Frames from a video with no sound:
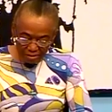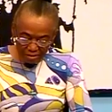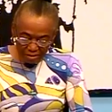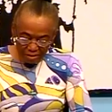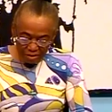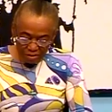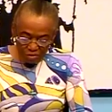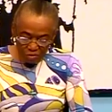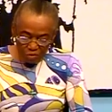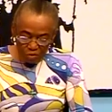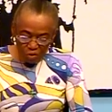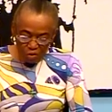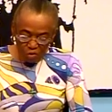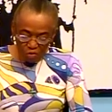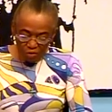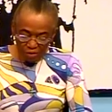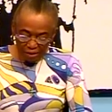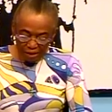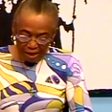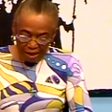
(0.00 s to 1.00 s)
and
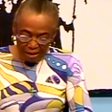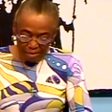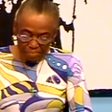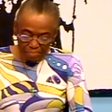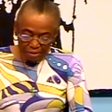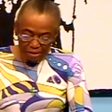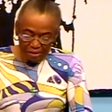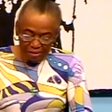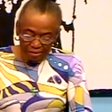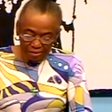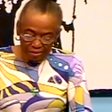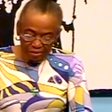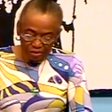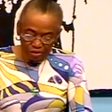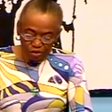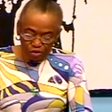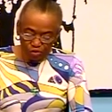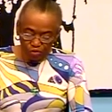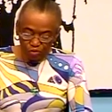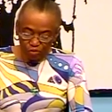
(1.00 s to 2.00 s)
all canned meat,
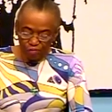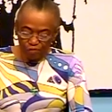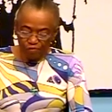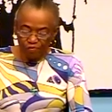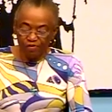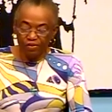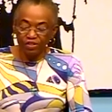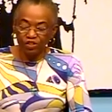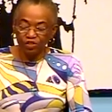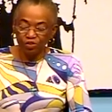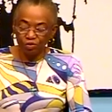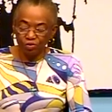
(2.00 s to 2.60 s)
tuna, fish,